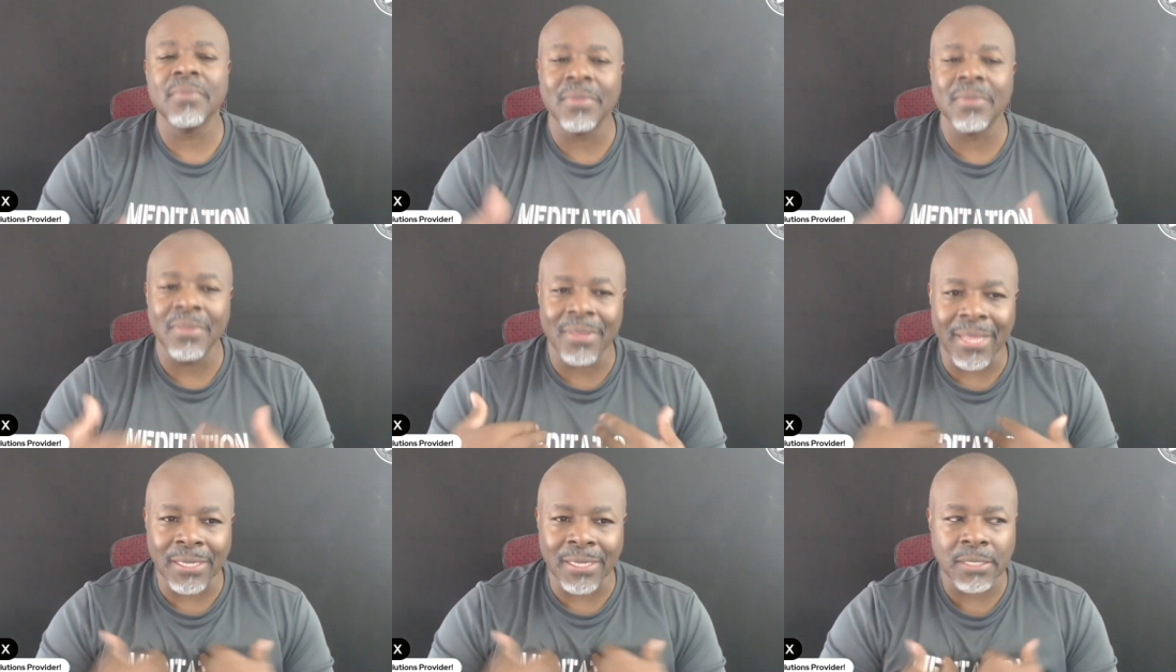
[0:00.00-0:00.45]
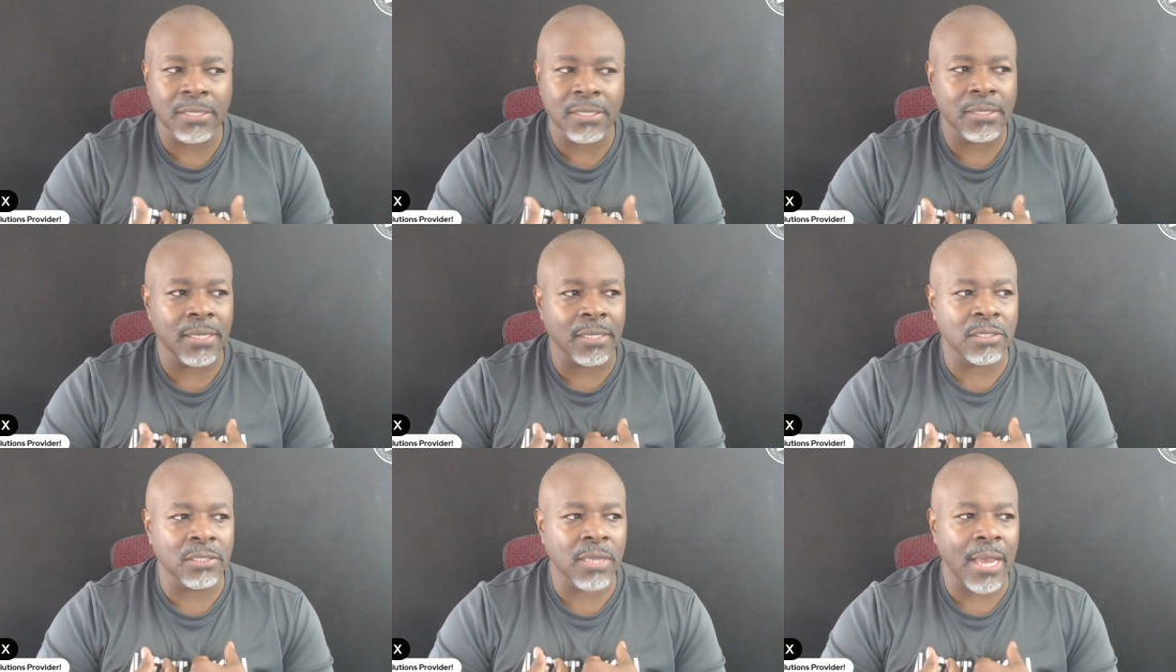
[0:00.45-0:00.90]
That's
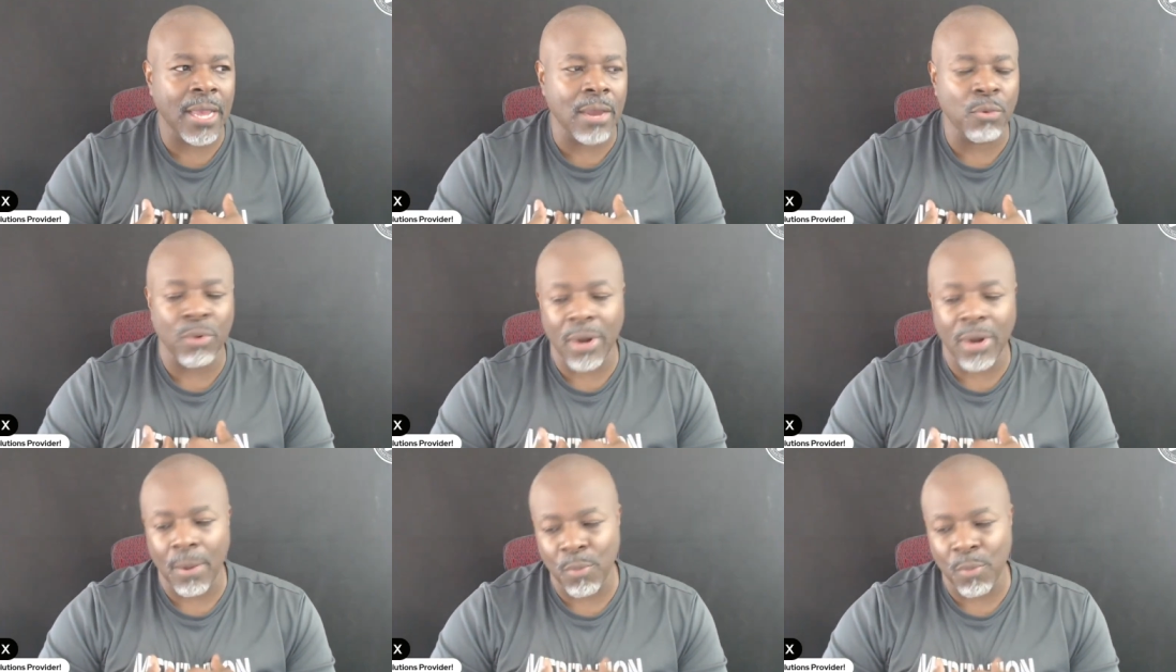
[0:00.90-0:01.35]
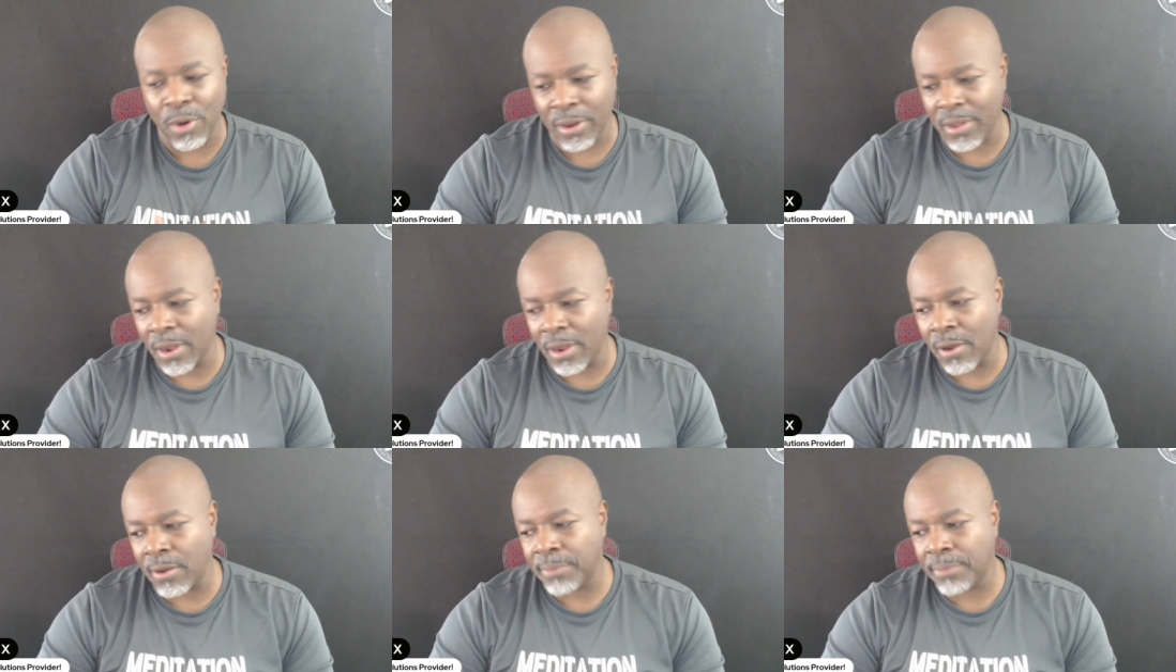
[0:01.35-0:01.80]
that's kind of what I'm
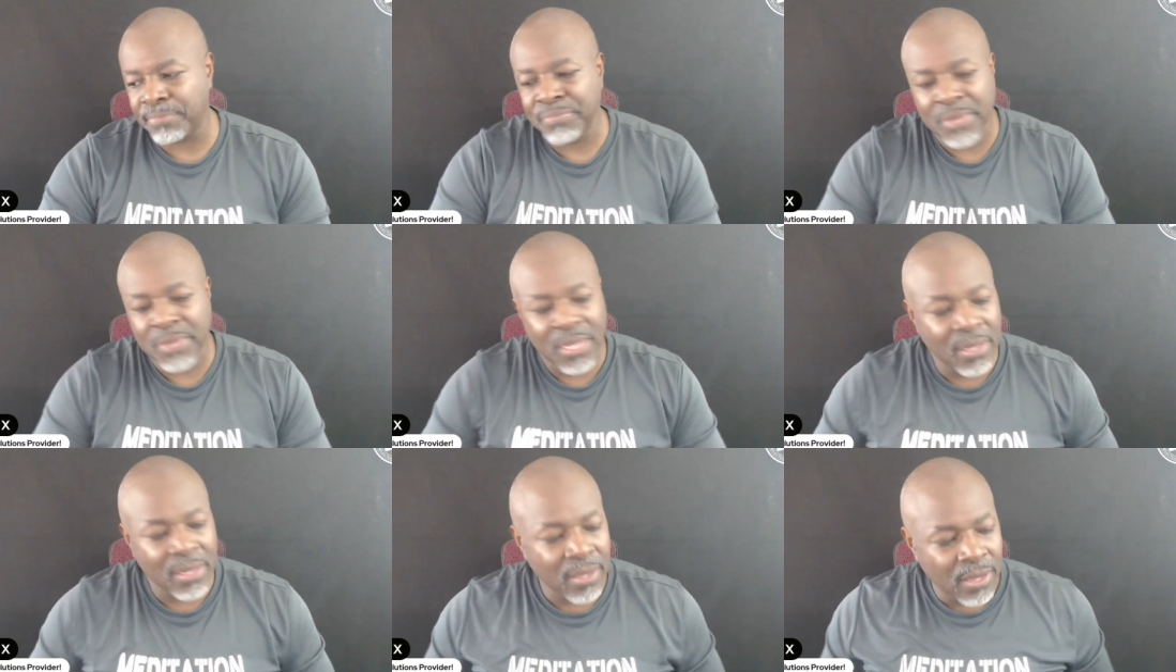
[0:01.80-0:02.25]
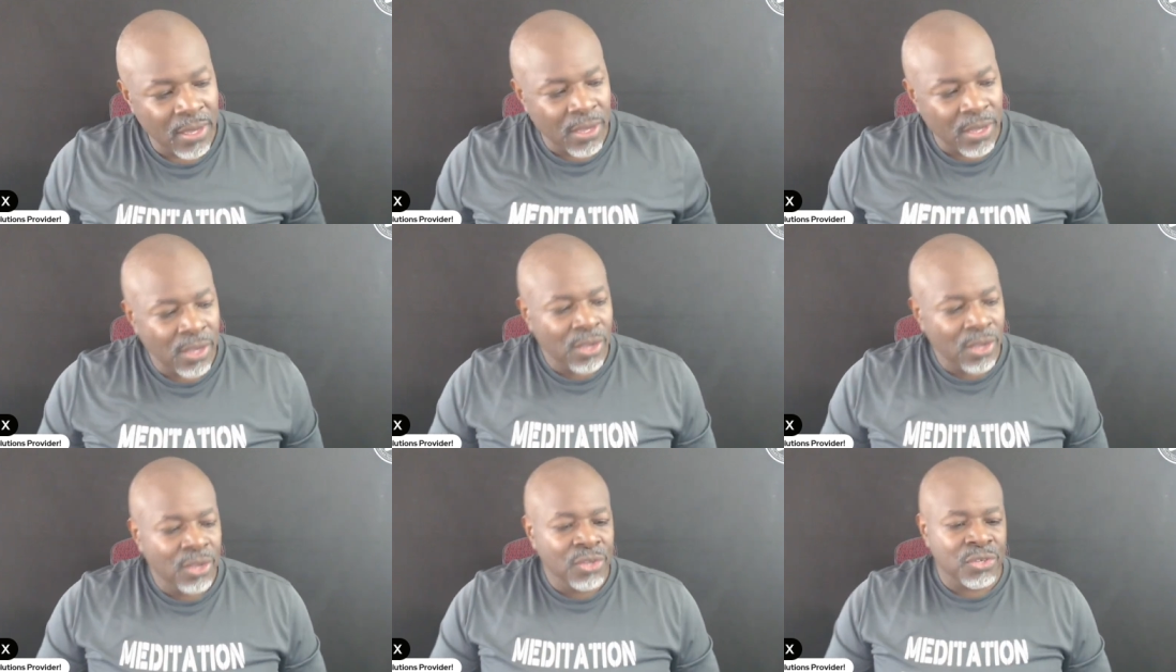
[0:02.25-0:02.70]
working on
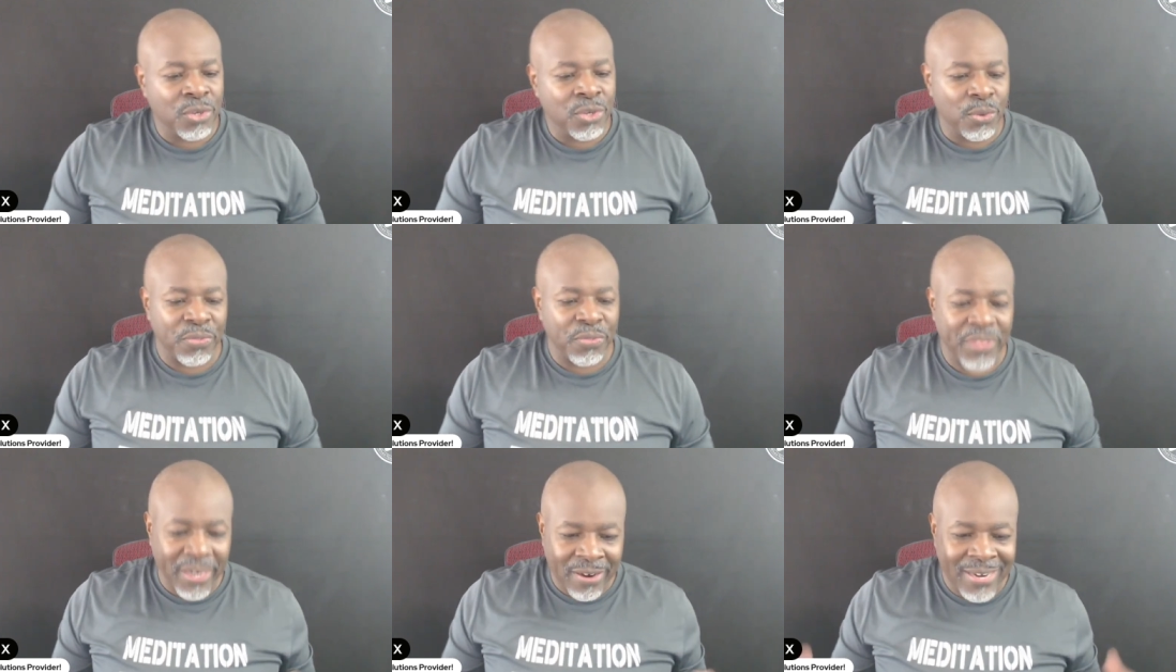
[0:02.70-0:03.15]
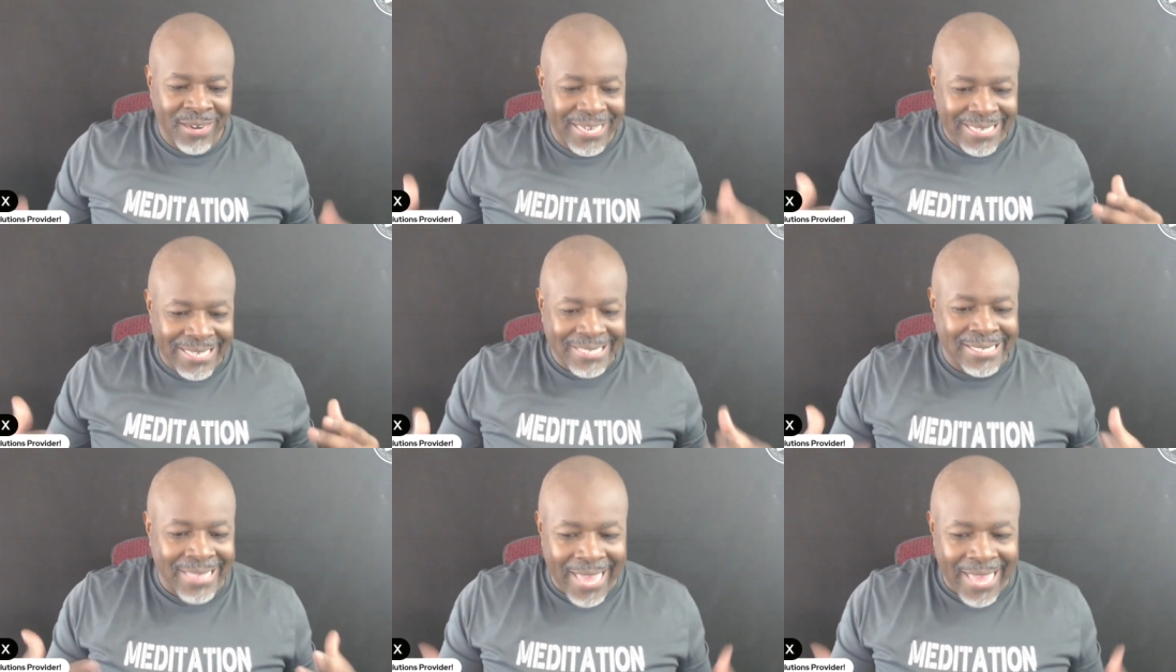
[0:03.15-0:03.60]
so there
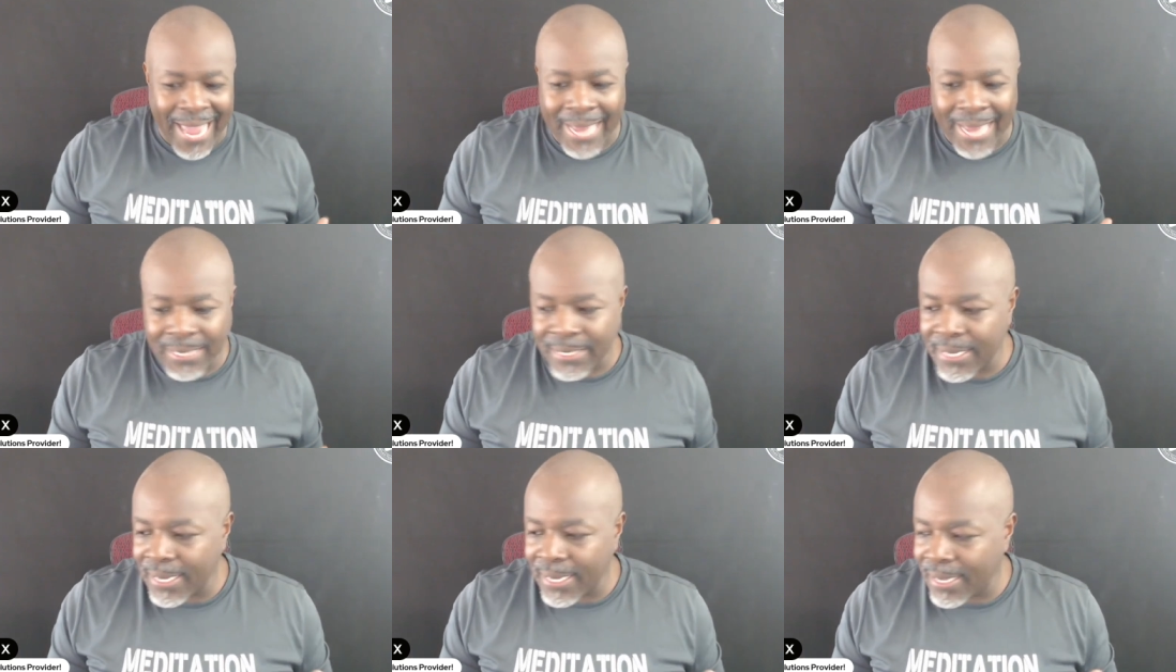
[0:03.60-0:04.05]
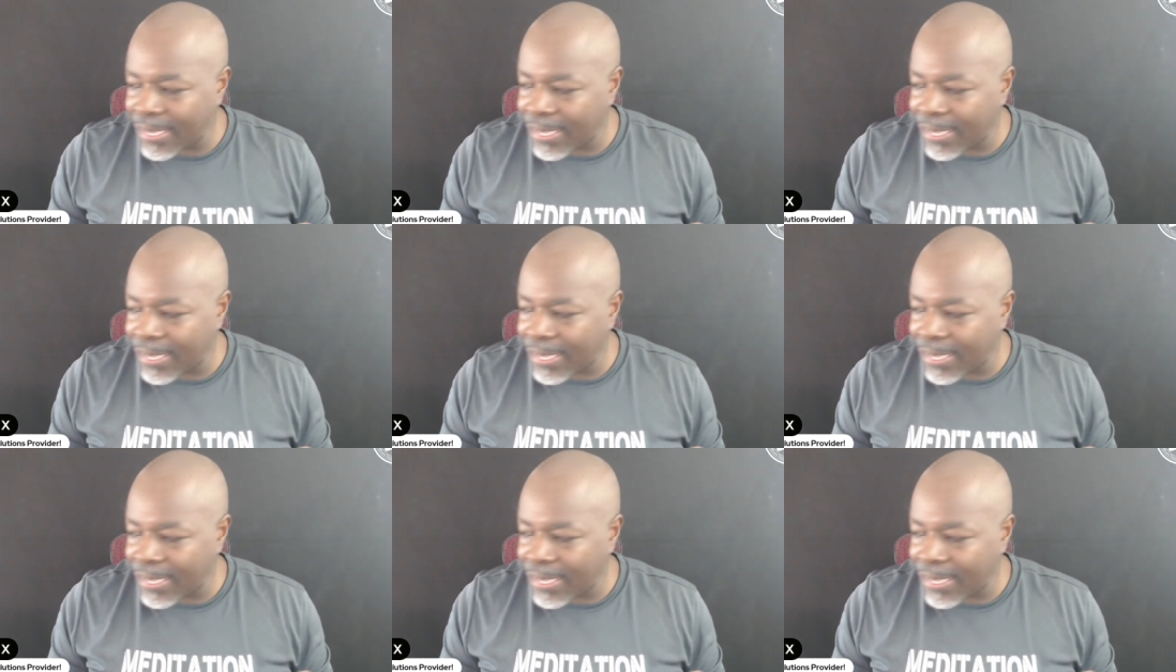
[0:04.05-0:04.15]
is that